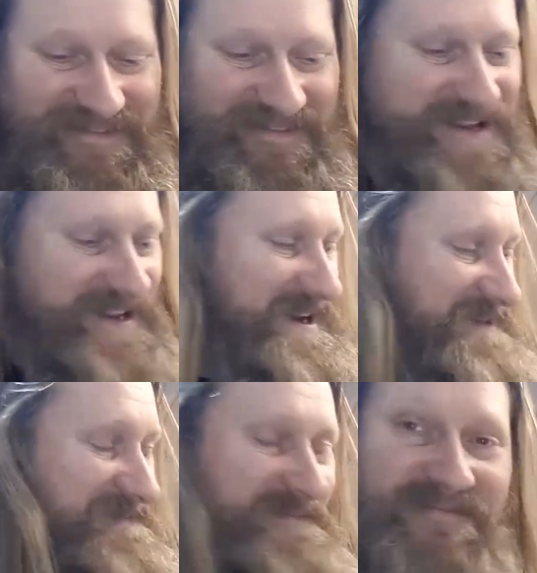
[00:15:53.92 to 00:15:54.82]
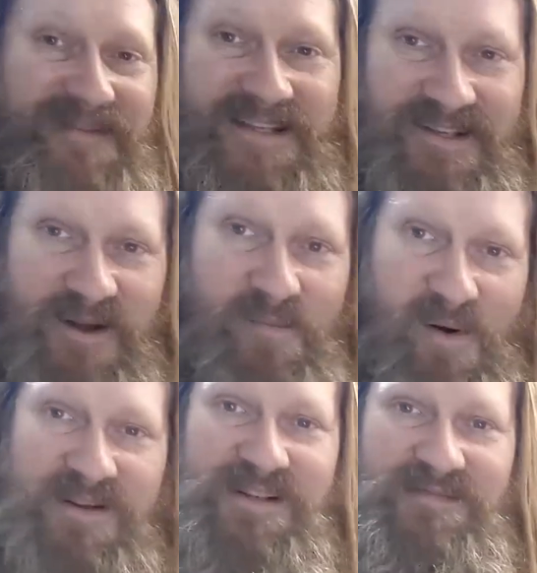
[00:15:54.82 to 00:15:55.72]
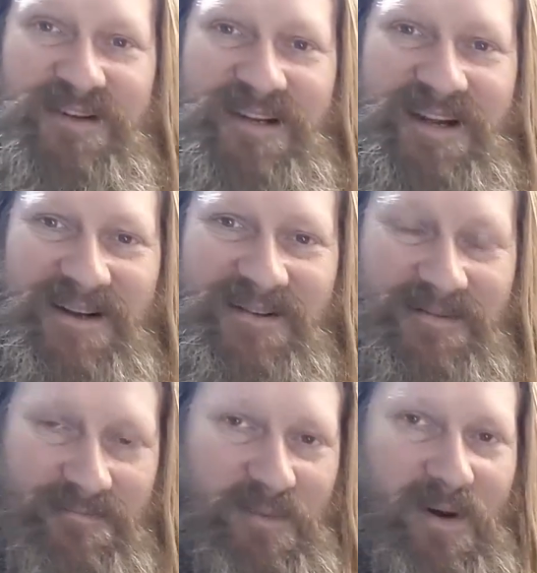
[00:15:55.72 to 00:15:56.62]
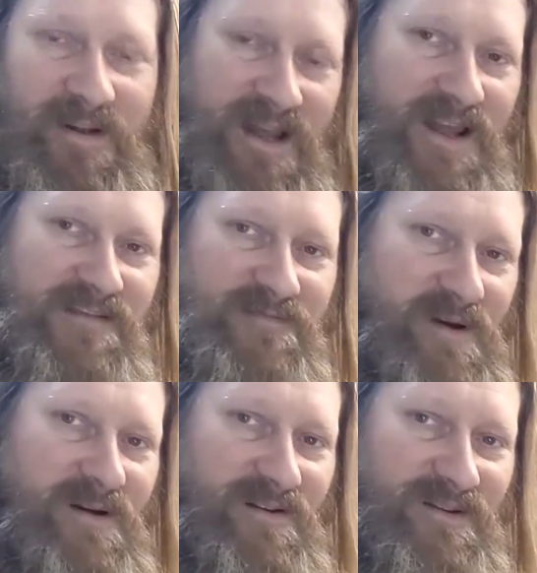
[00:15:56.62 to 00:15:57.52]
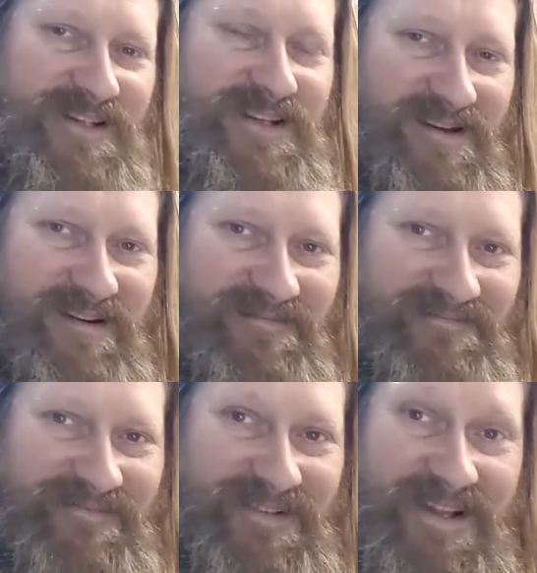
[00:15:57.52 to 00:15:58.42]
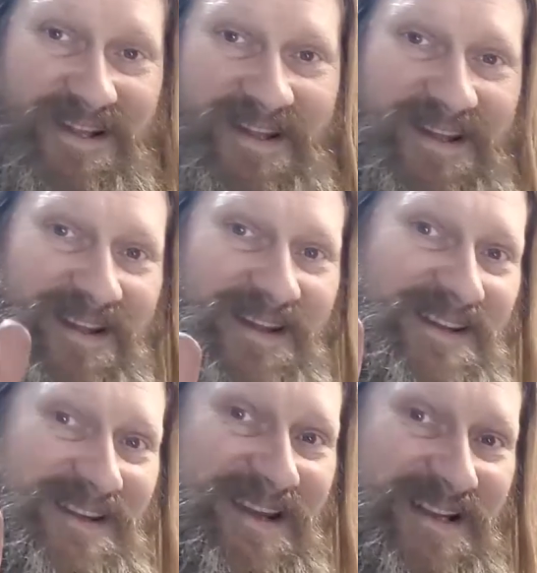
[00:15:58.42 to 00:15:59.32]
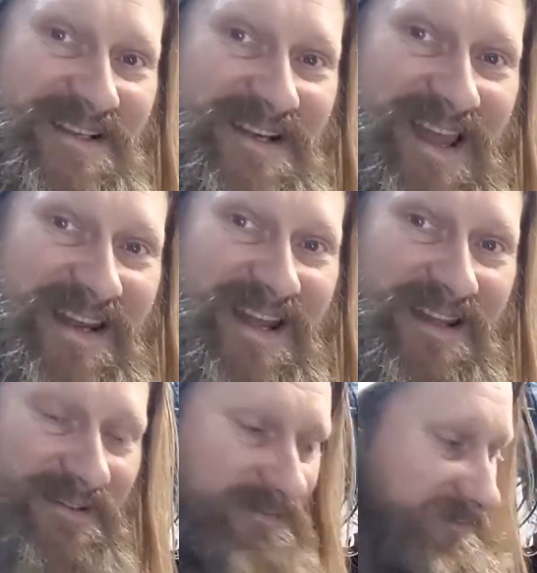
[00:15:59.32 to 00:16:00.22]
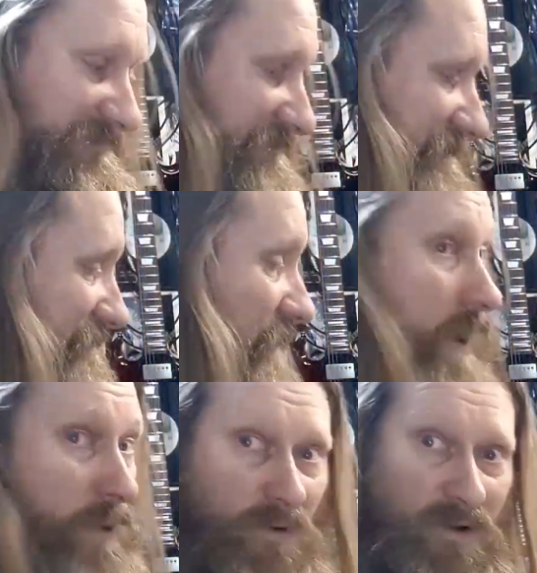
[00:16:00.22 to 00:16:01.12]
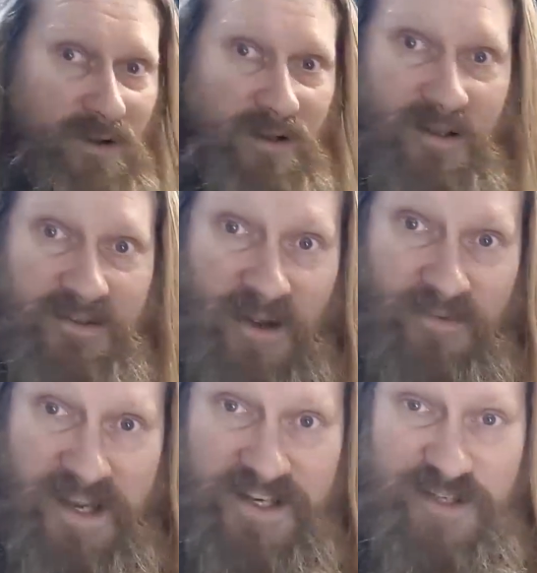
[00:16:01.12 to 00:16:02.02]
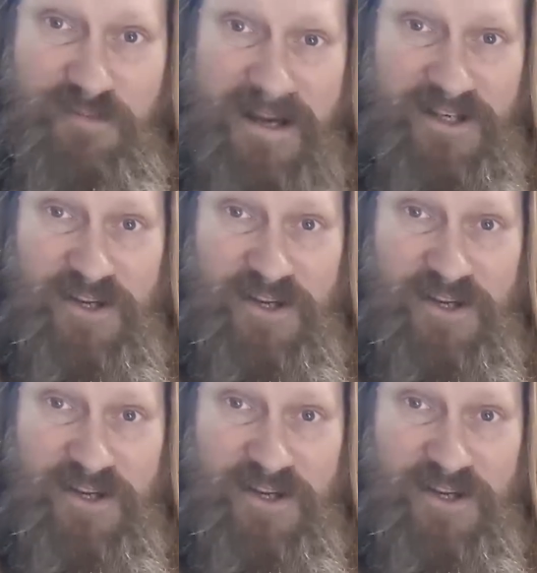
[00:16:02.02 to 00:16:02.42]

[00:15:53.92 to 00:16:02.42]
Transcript: There you go. That's an unboxing video by Dave Barlow Guitar. Catch you later. Oh, don't forget to smash